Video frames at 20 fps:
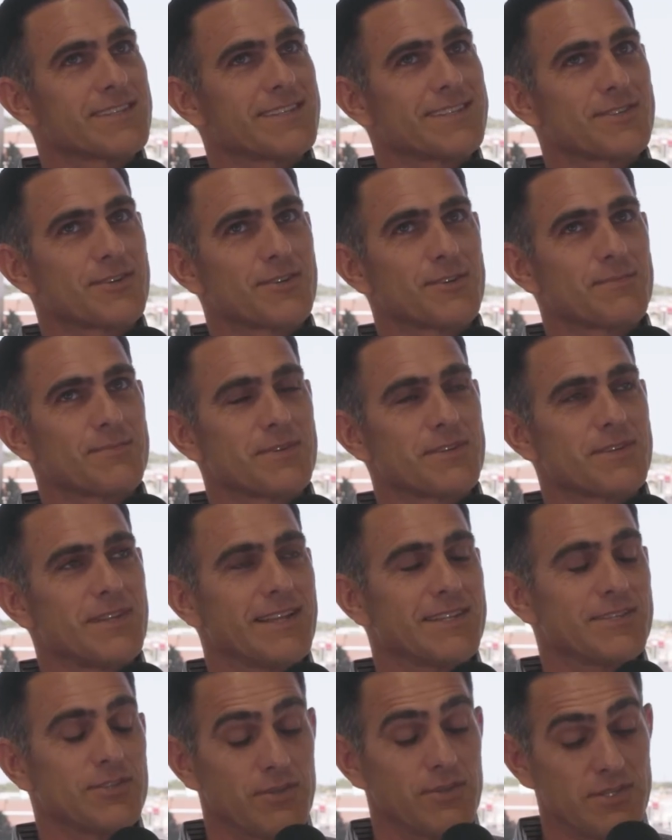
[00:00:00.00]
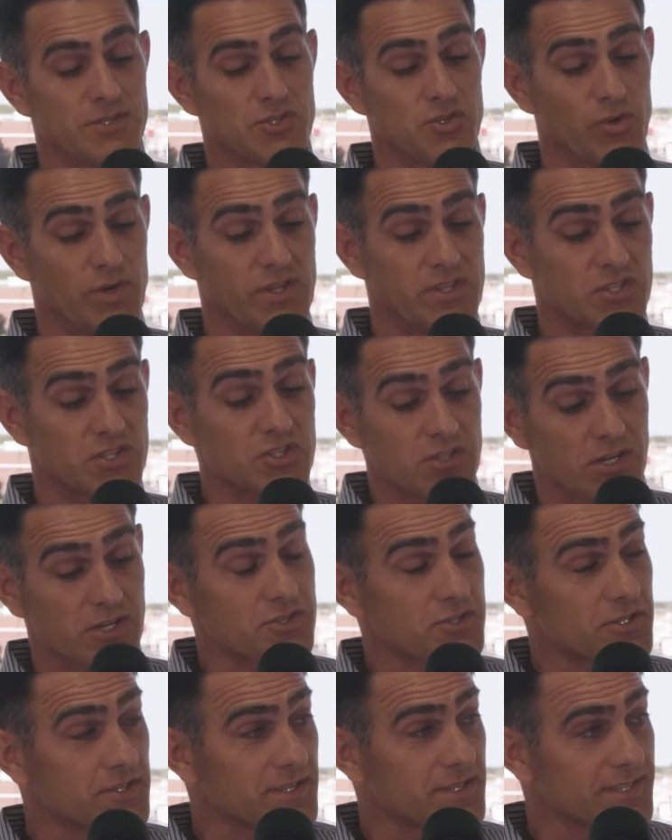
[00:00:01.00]
do you enjoy the
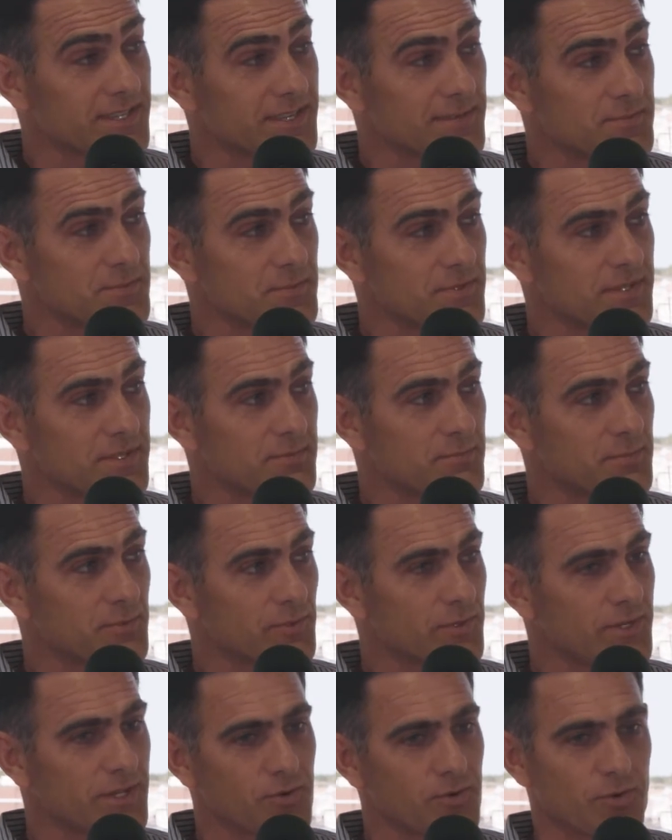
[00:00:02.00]
structure that comes with the employee,